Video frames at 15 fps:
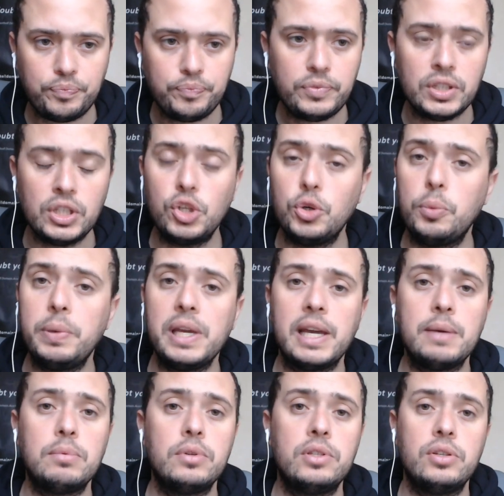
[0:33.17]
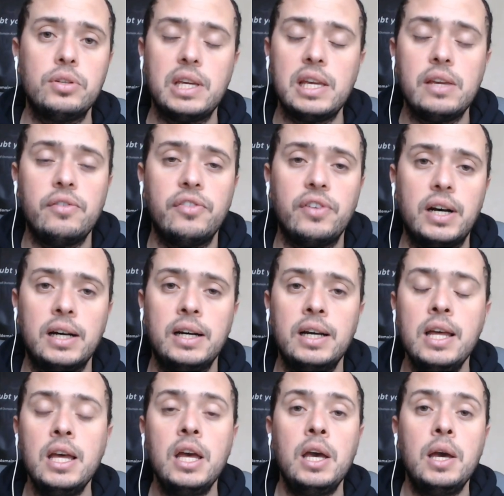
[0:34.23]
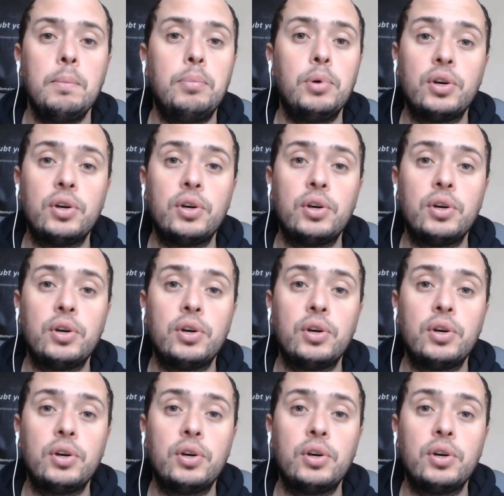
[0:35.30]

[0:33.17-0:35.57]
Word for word: You'll be able to either book